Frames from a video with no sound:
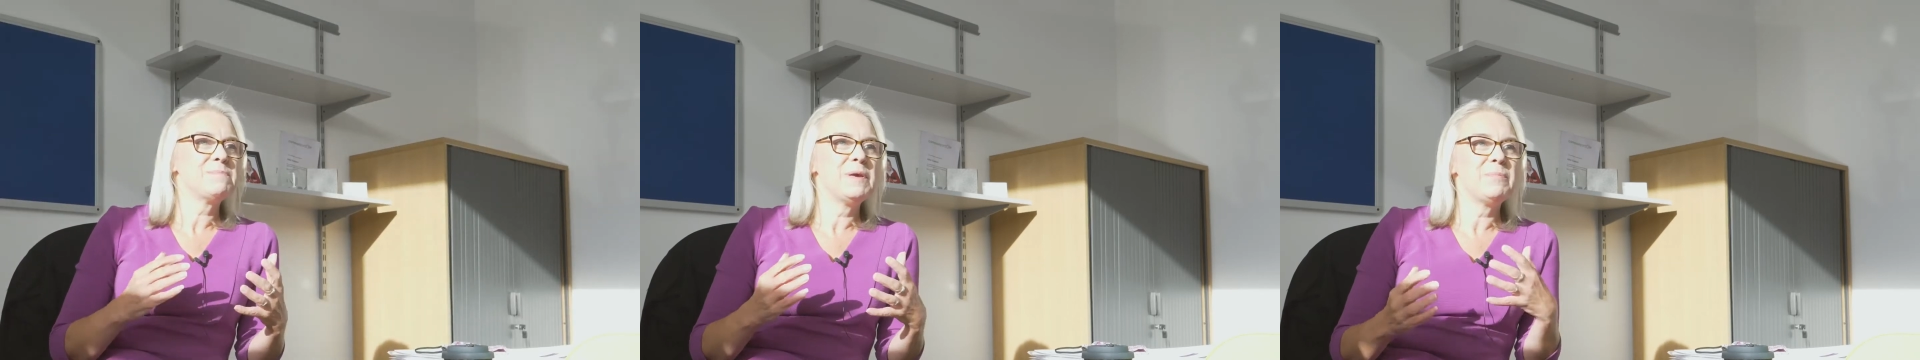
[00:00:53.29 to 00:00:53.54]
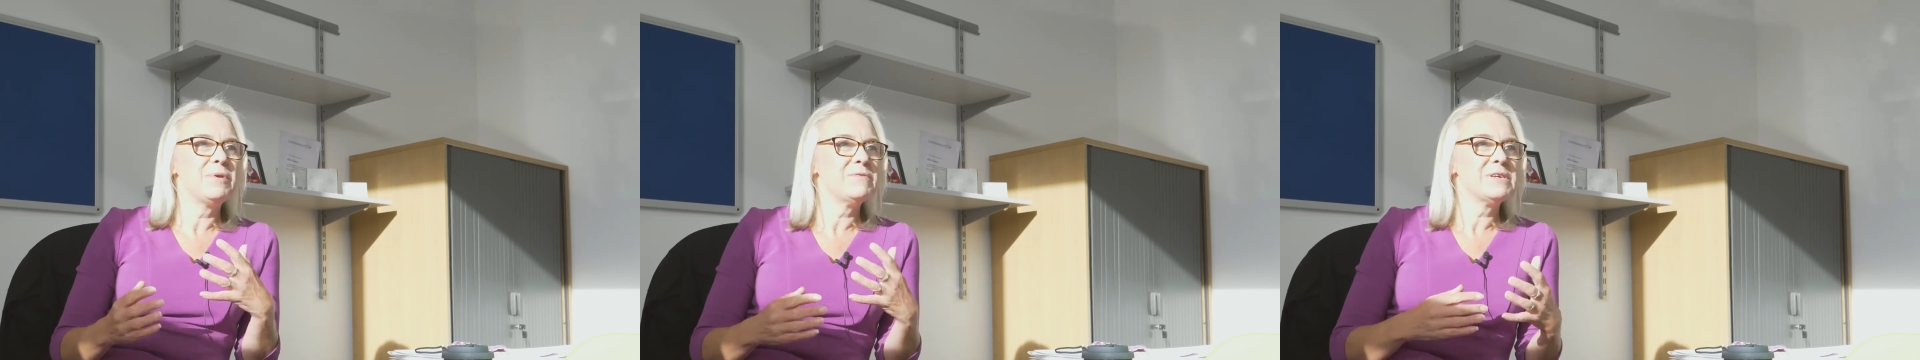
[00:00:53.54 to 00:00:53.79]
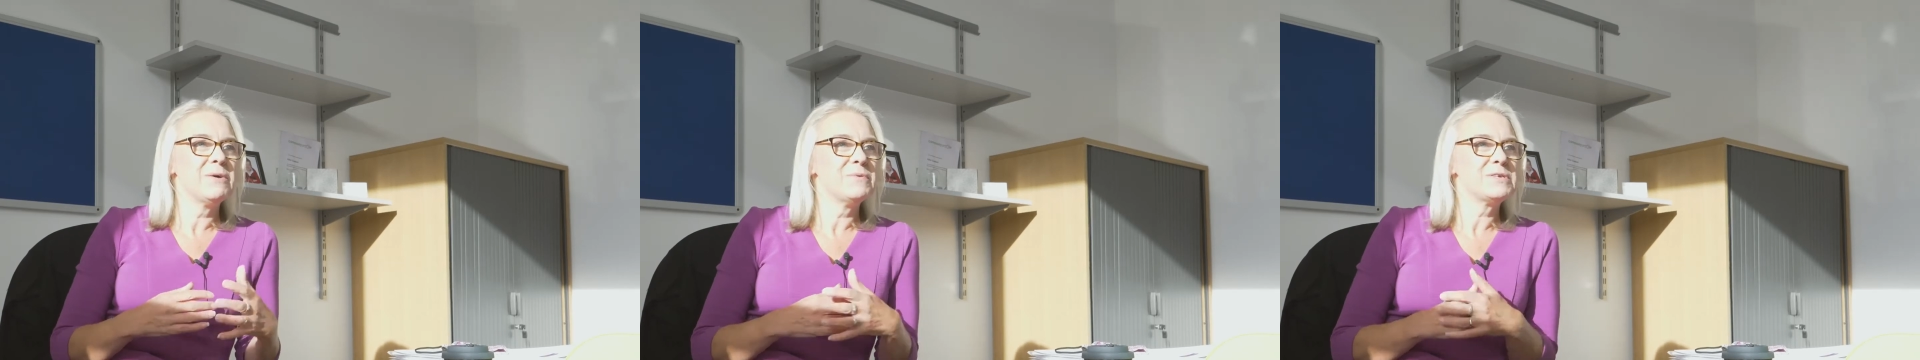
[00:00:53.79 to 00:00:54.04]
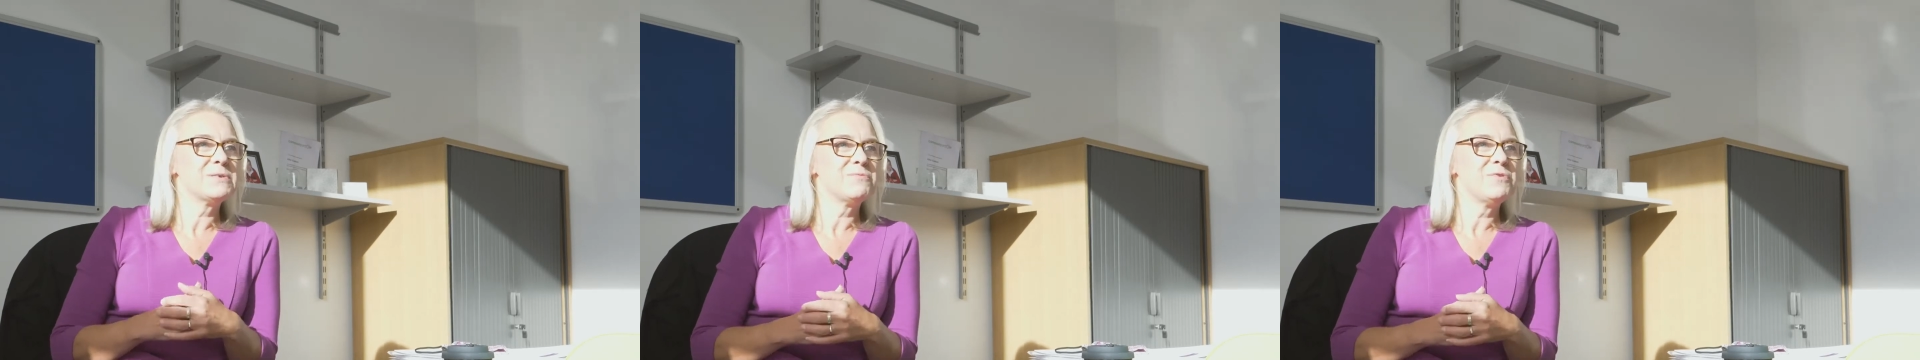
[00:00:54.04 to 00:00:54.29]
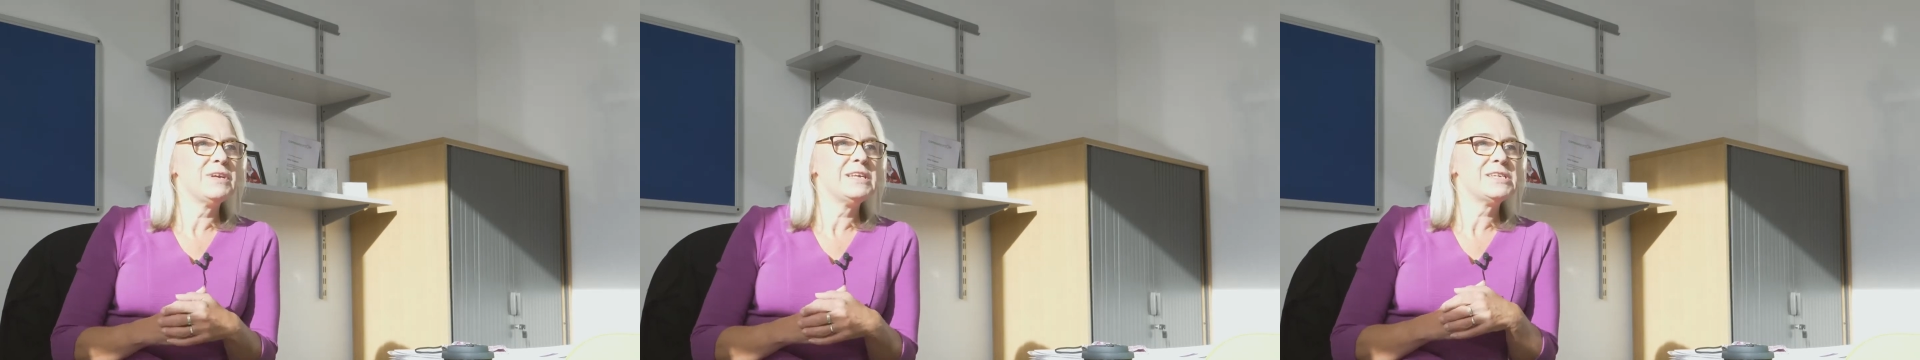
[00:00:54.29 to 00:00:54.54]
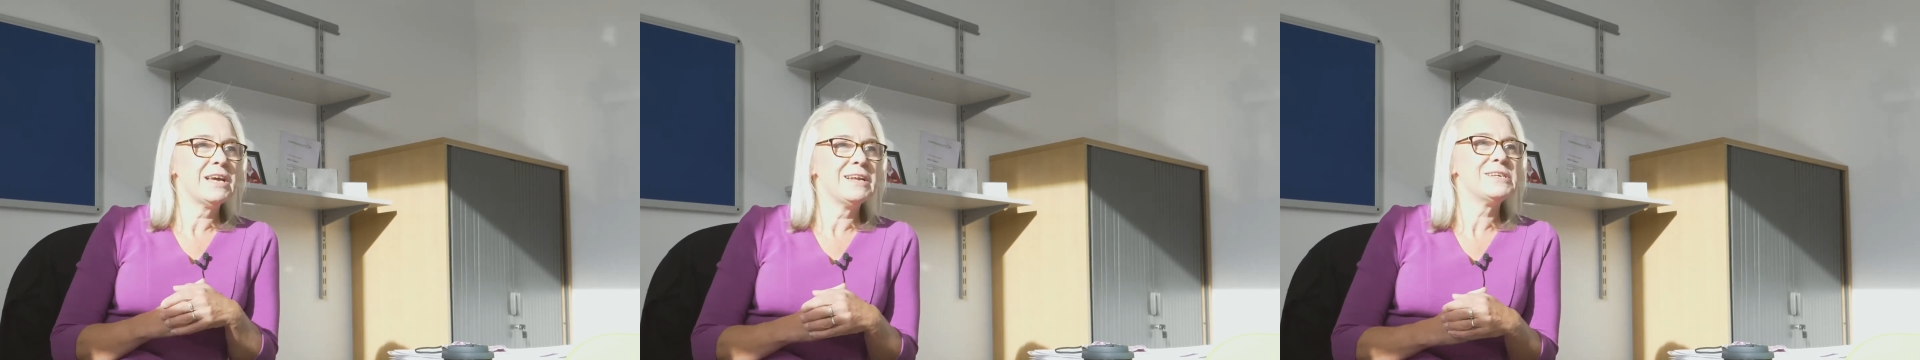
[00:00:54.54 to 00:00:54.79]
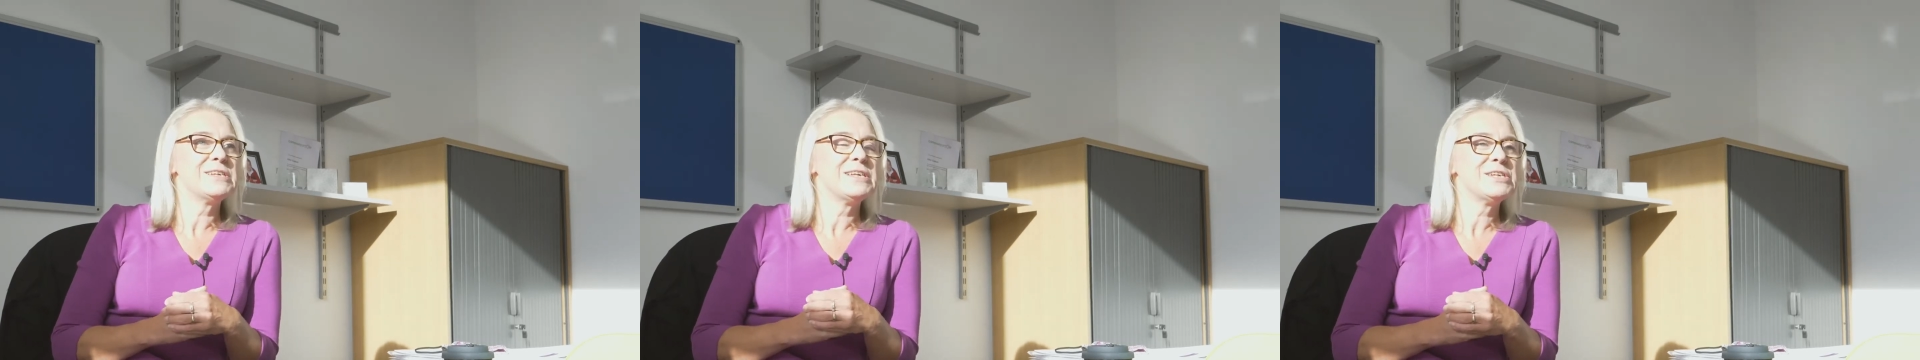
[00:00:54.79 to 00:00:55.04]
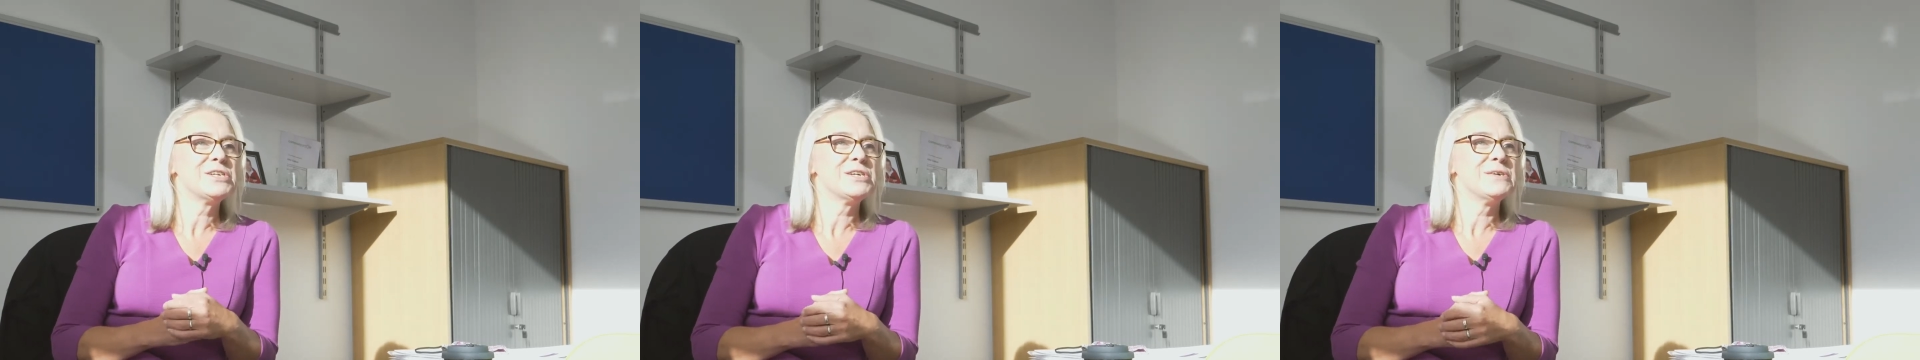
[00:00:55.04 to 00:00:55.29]
People have dealt with some really challenging
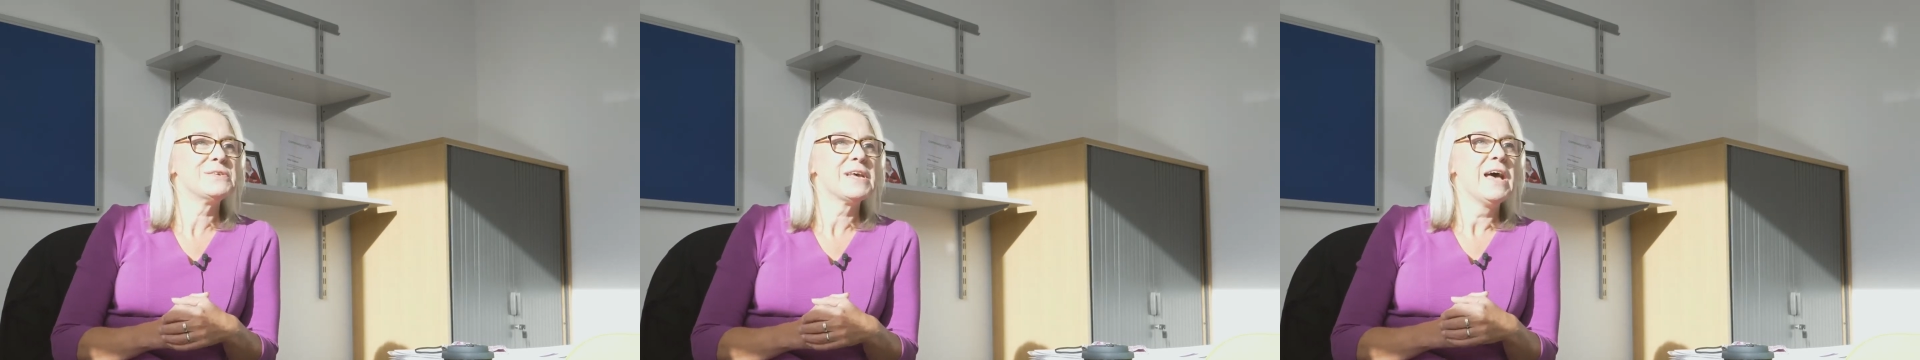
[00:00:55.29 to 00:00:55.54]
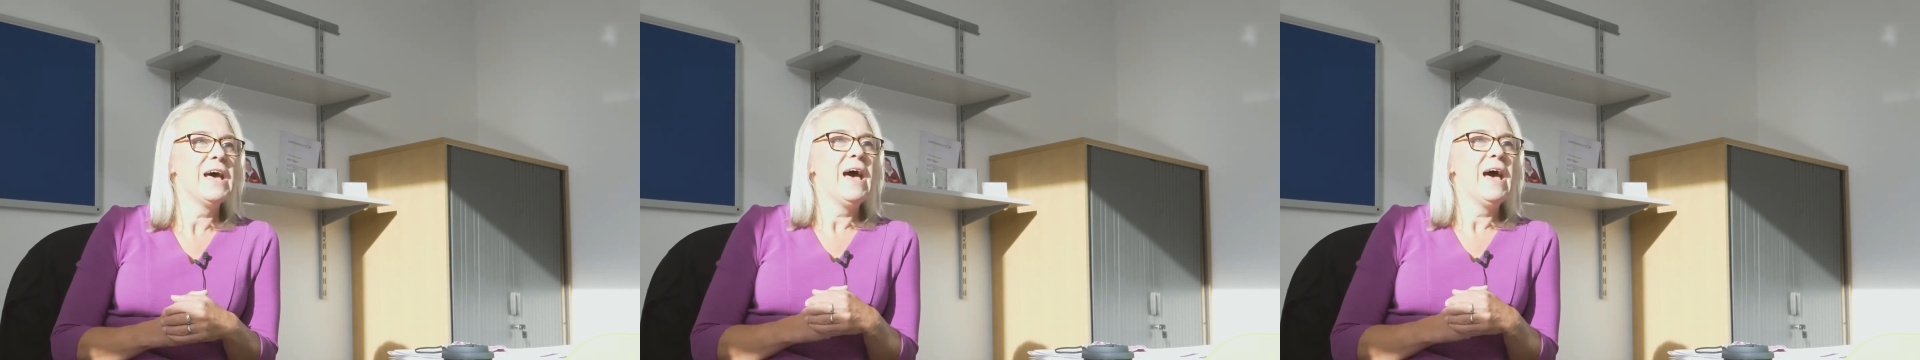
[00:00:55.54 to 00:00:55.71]
issues,